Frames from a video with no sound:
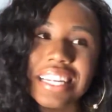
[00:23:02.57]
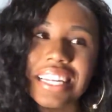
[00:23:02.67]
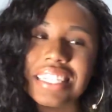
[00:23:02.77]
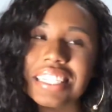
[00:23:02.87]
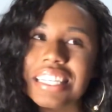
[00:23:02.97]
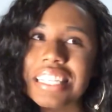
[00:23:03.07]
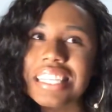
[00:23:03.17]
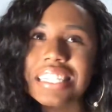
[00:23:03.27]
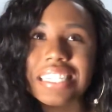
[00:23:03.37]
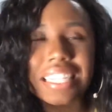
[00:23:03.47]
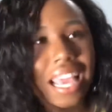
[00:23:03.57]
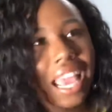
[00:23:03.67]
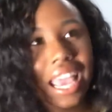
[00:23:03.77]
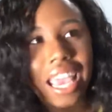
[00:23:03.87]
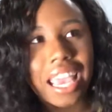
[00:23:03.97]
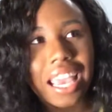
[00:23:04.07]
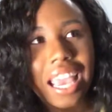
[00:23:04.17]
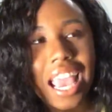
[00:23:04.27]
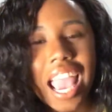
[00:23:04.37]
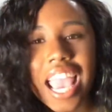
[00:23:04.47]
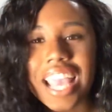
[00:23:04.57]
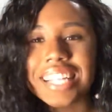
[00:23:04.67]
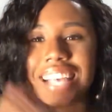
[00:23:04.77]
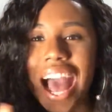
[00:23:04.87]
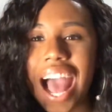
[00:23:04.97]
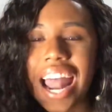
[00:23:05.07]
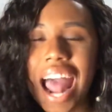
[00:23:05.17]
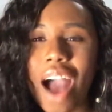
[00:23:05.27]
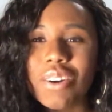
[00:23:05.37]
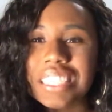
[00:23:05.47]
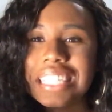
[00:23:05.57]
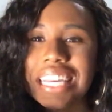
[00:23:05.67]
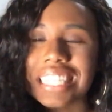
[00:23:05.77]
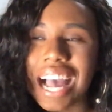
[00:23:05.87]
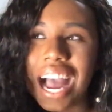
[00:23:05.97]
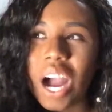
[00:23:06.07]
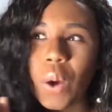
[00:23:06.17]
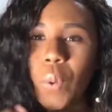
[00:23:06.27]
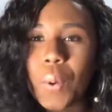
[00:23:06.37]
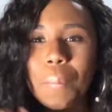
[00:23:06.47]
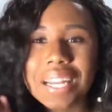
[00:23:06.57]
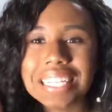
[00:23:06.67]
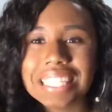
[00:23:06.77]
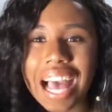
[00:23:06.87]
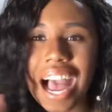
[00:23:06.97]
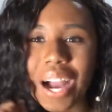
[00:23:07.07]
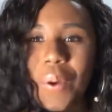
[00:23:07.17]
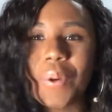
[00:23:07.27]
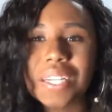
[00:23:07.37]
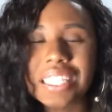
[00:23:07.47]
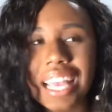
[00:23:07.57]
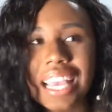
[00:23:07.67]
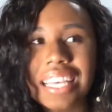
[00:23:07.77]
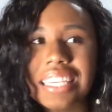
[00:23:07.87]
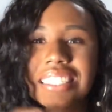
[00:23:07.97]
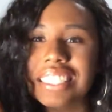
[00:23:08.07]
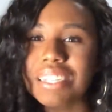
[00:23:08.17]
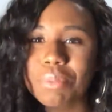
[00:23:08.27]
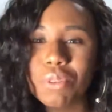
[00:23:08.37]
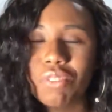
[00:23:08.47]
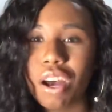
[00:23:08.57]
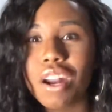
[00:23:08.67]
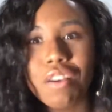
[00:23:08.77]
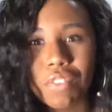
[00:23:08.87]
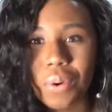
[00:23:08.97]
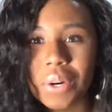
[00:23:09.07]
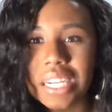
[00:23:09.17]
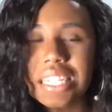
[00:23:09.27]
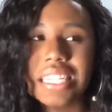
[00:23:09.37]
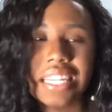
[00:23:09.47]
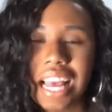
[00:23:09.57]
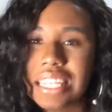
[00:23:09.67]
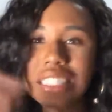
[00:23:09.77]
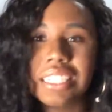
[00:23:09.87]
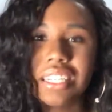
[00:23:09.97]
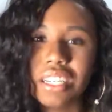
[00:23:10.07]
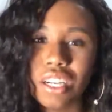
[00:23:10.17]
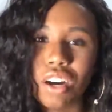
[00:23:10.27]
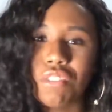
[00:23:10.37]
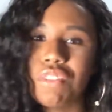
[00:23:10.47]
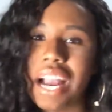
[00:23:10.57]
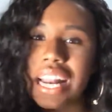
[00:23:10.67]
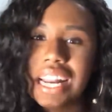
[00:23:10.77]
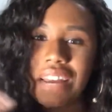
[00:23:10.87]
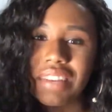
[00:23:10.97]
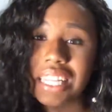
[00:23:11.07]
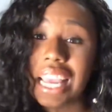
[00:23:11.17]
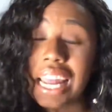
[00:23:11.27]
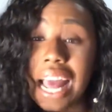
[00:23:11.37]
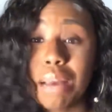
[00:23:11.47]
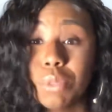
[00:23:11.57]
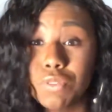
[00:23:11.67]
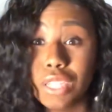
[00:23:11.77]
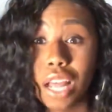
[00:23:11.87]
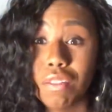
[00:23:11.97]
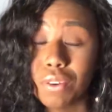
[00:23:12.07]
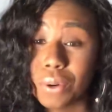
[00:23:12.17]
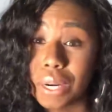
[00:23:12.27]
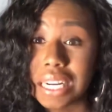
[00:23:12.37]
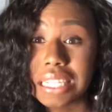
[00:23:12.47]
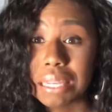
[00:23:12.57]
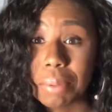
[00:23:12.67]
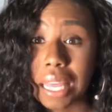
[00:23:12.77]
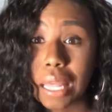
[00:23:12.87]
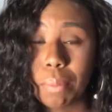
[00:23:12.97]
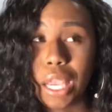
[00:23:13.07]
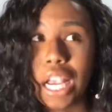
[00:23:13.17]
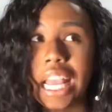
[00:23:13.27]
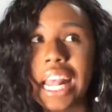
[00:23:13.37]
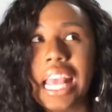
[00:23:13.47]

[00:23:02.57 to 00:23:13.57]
And to this day, I won't say it's awkward, but it's awkward. Like, because he moved on, of course, and has a girlfriend and everything. And I moved on, of course. I'm getting married.